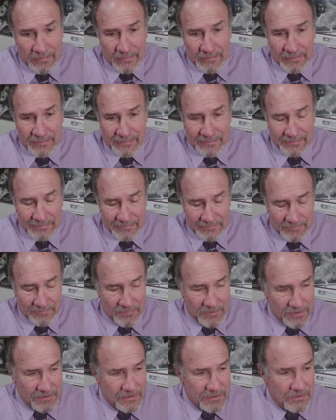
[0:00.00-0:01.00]

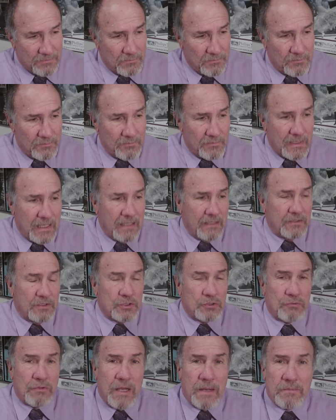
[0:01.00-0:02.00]
Alan
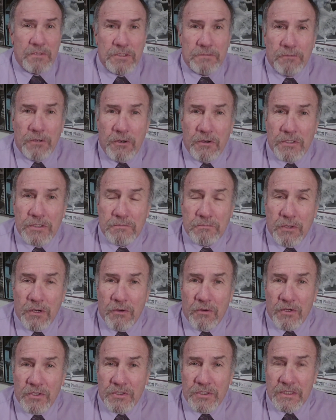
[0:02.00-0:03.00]
described his parents'
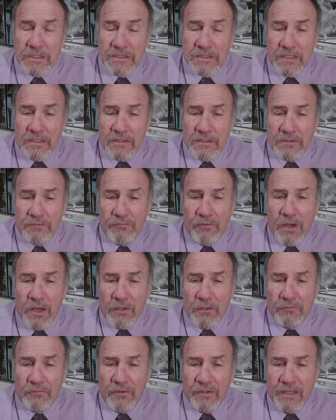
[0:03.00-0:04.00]
marriage. He said his
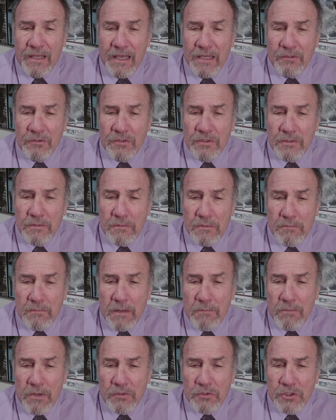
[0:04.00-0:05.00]
father philandered,
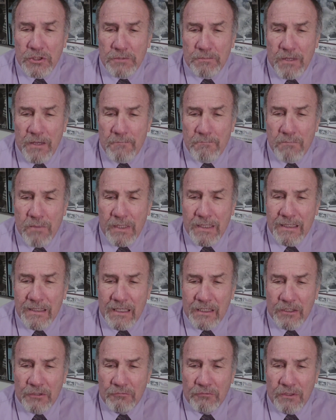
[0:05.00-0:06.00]
my mother spent money
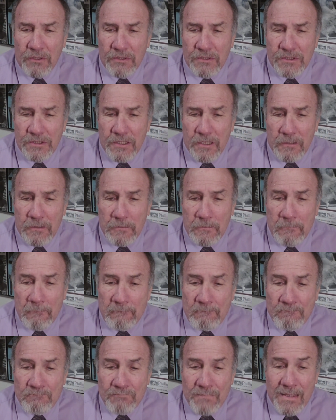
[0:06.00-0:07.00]
like a drunken sailor,
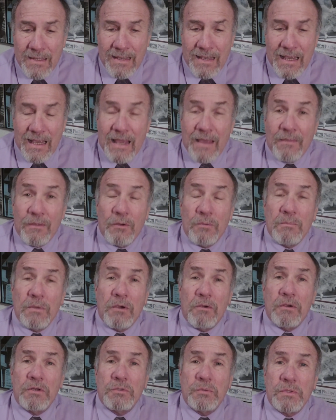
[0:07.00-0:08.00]
and their
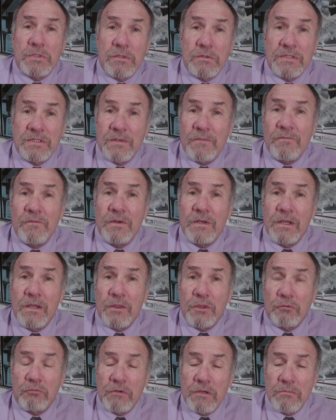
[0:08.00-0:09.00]
marriage was a symphony
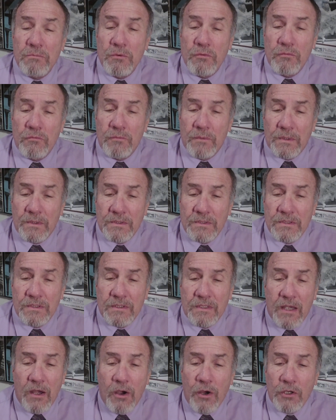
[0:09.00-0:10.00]
in 3 movements,
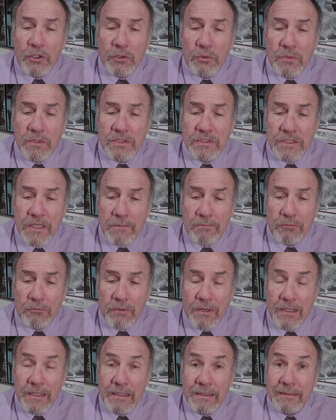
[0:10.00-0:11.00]
arguing,
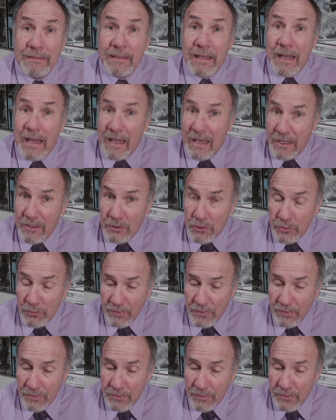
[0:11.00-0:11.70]
separating, and